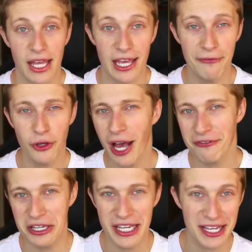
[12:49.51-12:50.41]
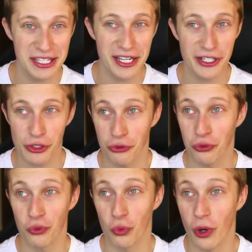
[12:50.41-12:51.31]
If you have any ideas
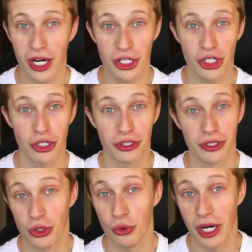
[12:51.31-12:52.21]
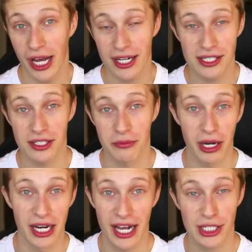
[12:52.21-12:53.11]
of what I should do next in my
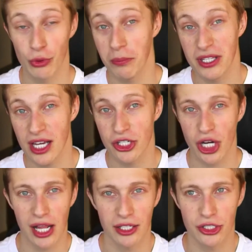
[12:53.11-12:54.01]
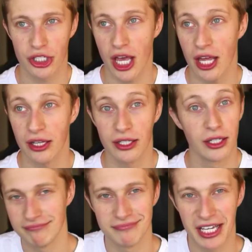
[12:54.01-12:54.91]
next web design challenge, then
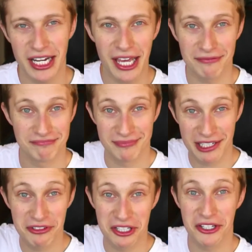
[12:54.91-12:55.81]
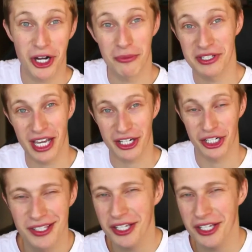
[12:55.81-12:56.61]
again, leave it in the comment section.